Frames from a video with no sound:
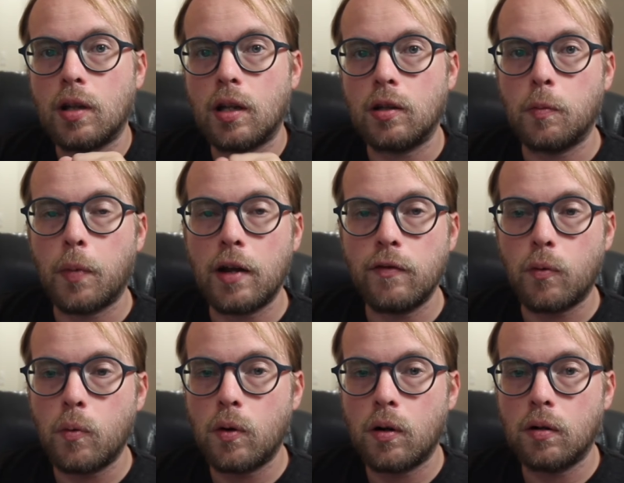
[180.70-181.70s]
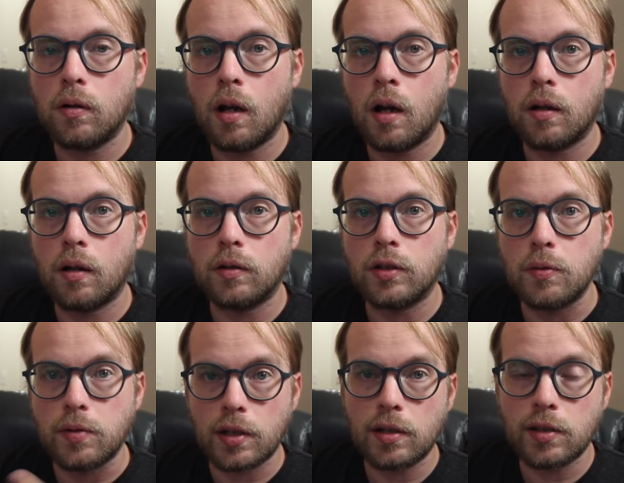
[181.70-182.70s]
that you pay for
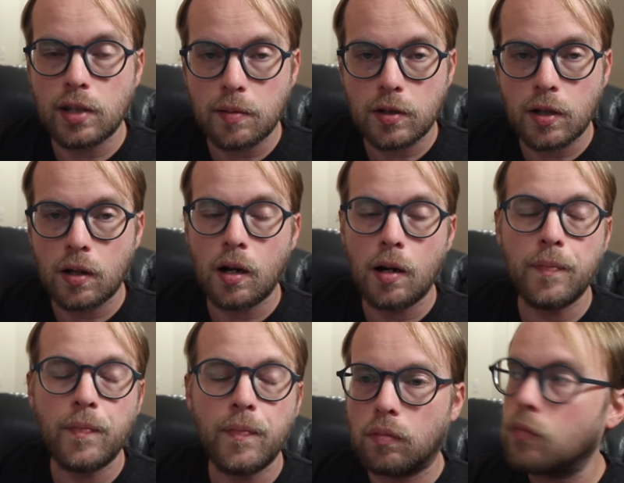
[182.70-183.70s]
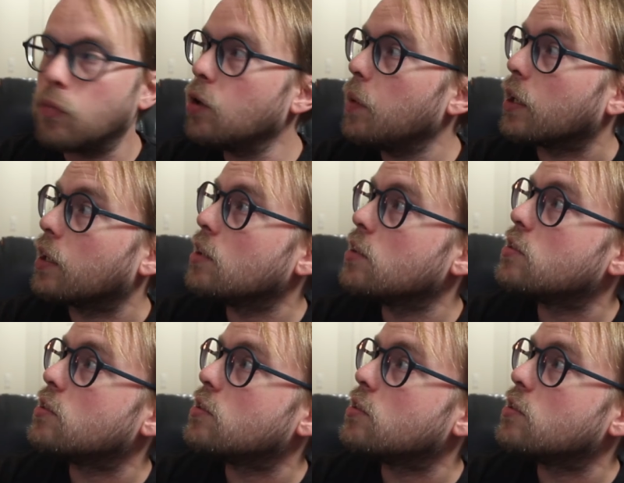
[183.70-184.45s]
using Stamps.com. What are my kids